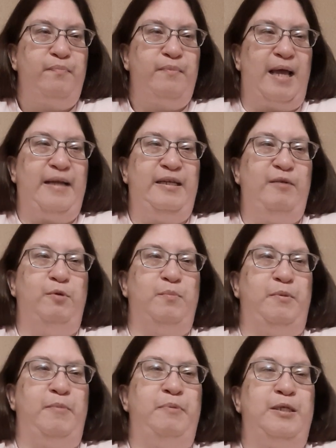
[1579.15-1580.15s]
that he
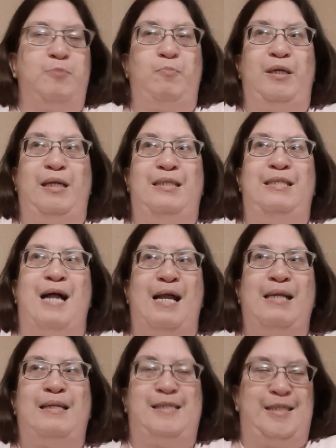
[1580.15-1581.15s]
would be pissed, but it's
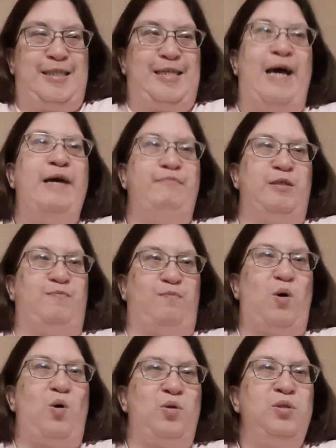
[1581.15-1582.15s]
not the staff's
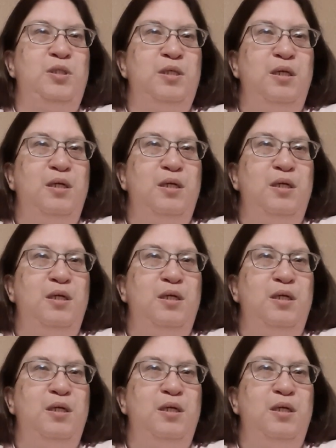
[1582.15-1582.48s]
fault.